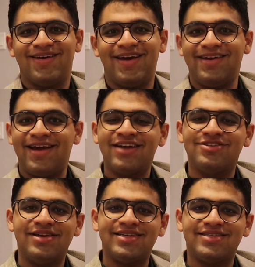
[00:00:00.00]
It
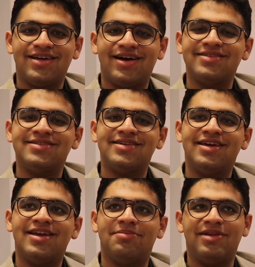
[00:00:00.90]
actually starts
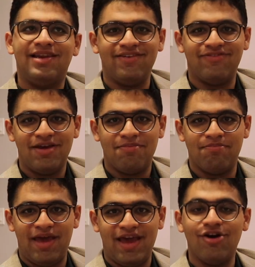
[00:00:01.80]
in, I believe,
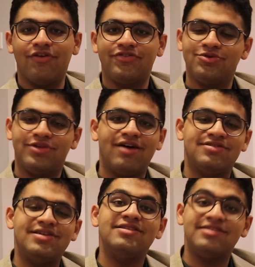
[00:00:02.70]
May of
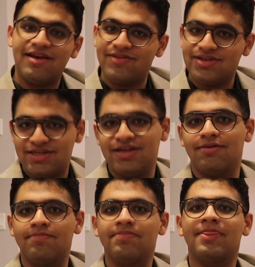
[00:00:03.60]
2017.